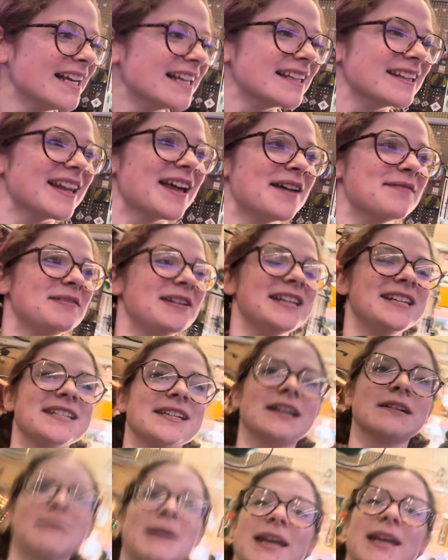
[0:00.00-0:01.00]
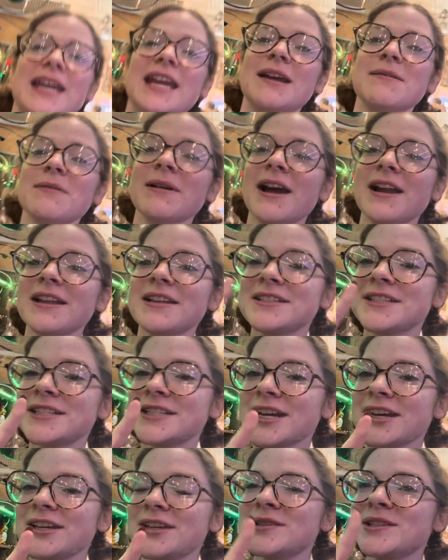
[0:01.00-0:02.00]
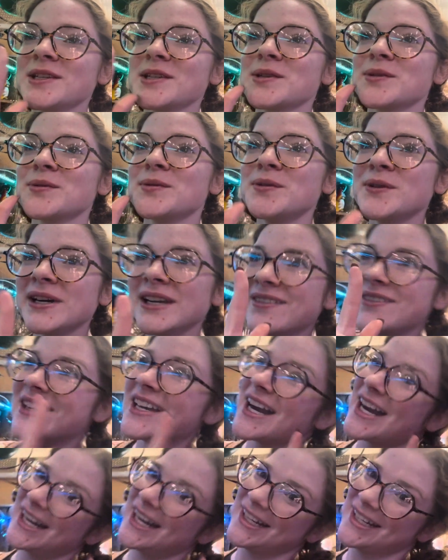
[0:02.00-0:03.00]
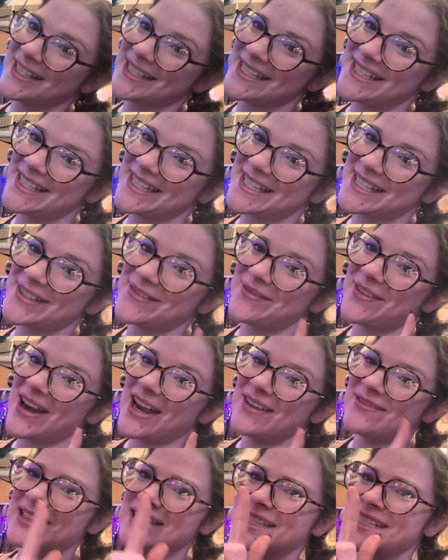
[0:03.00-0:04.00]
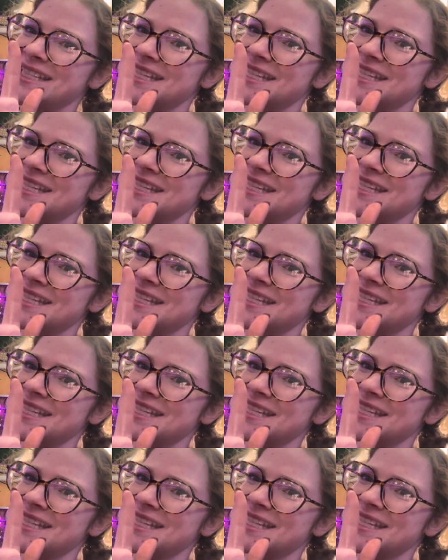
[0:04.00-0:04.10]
Let me turn my camera around and show you just one of the aisles in Dick's 5 and